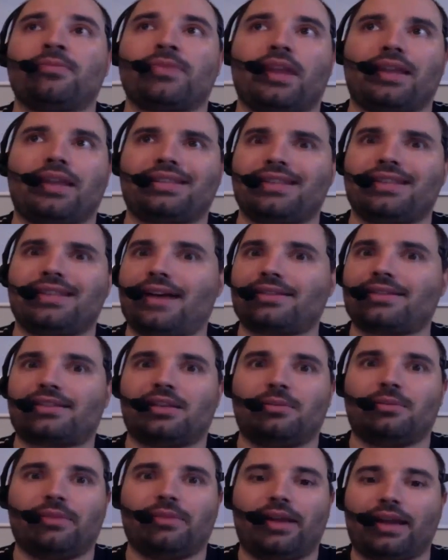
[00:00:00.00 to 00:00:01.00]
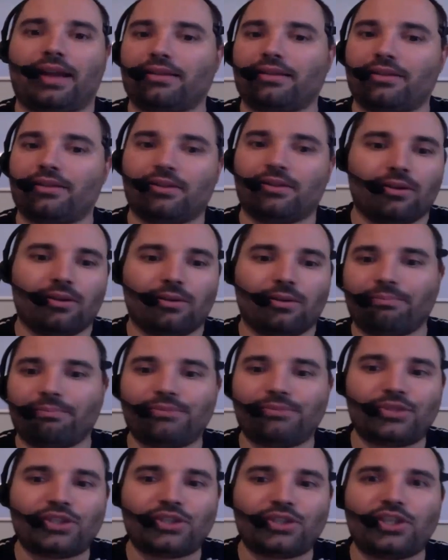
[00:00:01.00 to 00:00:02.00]
It's not some like little
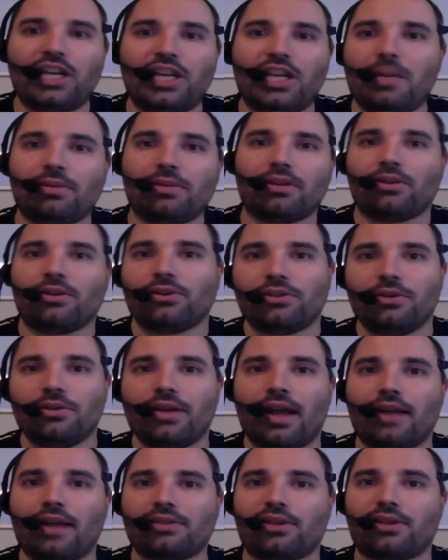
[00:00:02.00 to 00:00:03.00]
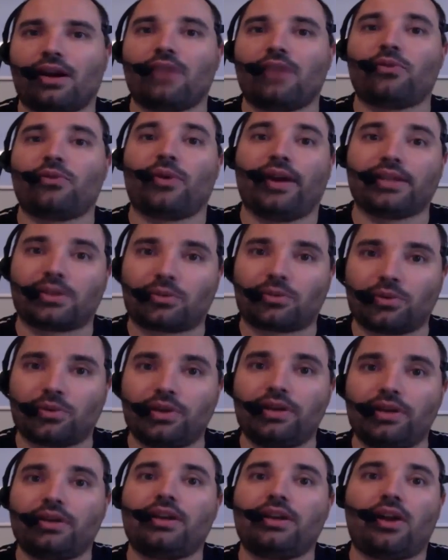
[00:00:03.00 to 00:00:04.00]
cheap little doodad software. It's
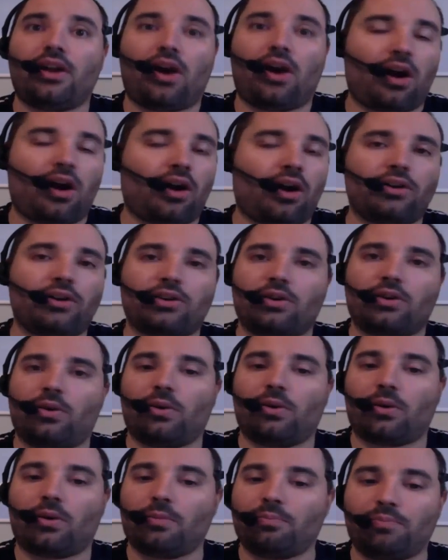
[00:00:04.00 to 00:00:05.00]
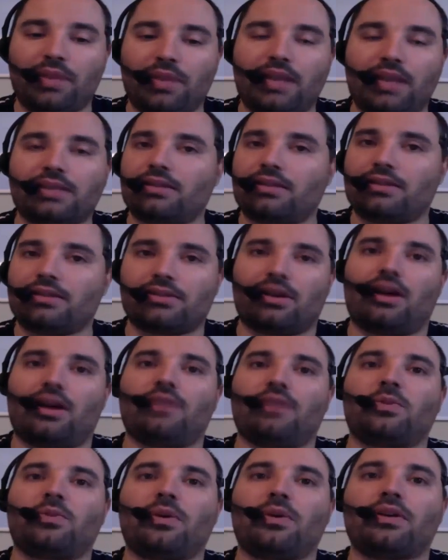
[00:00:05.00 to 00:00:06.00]
really hardcore beastly
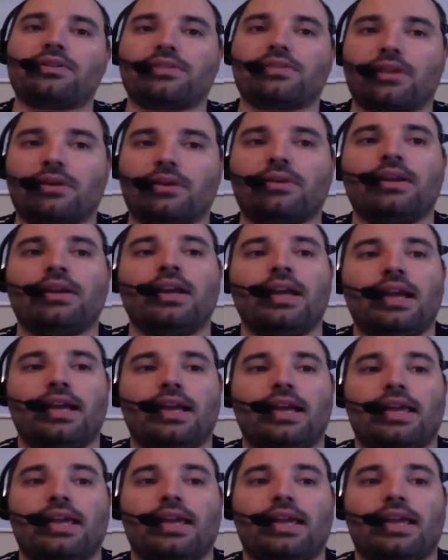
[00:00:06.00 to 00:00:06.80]
software. So mm-hmm.